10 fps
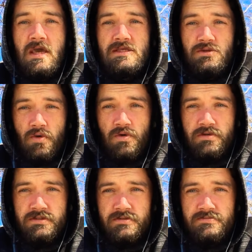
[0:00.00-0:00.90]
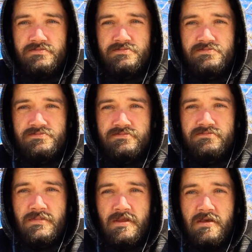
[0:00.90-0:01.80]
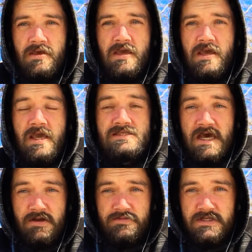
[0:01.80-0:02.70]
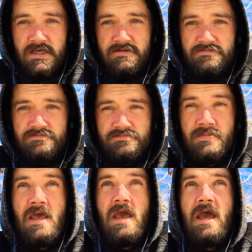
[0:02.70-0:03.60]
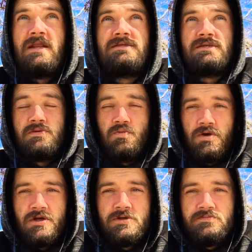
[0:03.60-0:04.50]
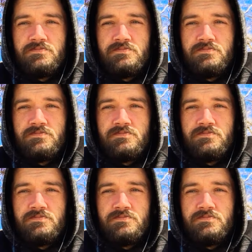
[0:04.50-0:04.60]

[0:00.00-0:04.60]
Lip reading: It's old. It's out of date, and it doesn't work.